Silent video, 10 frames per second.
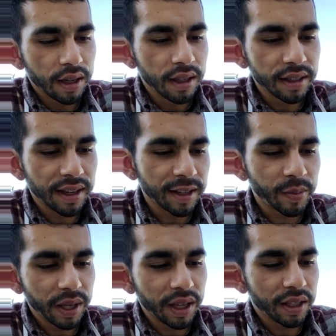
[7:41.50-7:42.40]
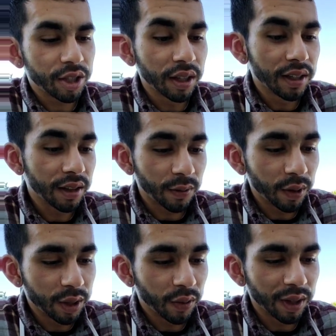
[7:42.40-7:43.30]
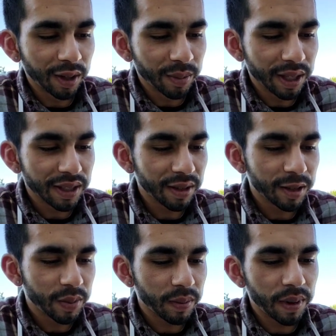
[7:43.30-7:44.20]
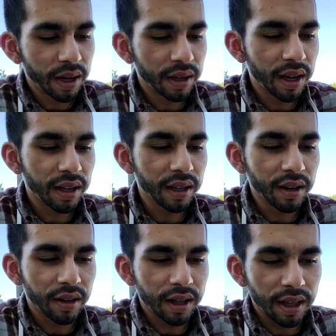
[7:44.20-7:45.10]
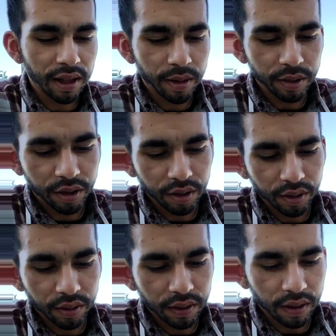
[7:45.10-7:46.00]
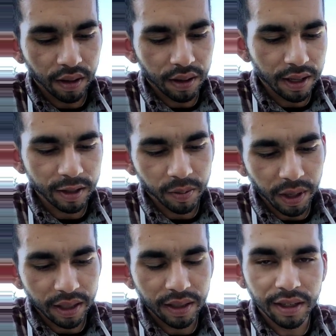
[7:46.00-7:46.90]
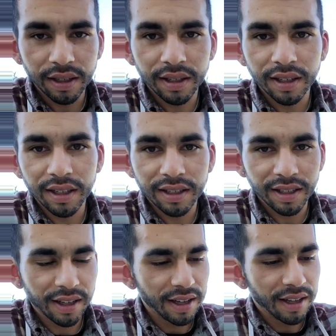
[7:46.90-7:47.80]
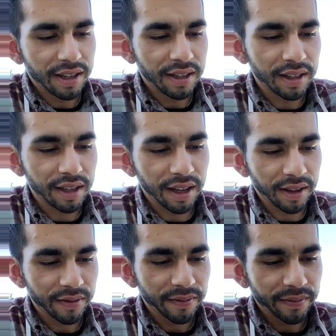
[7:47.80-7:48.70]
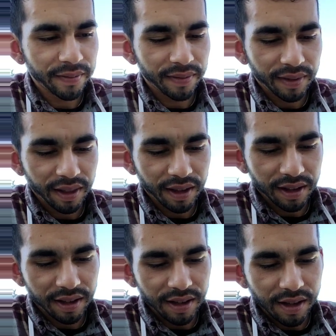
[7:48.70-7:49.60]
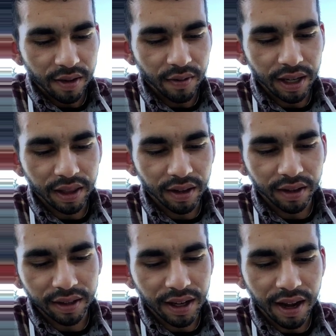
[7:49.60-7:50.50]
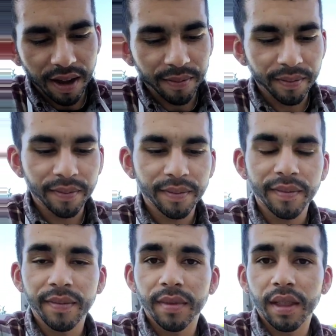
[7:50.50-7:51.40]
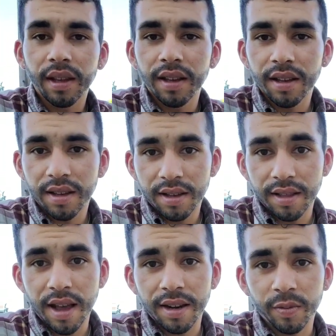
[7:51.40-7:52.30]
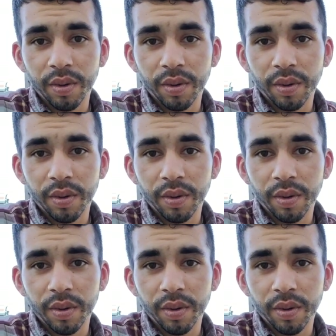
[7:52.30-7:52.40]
this has been chilling in the fridge for a little bit, so it's been marinating in all that lemon juice and all that spicy goodness. Look at that. Right there on top. That is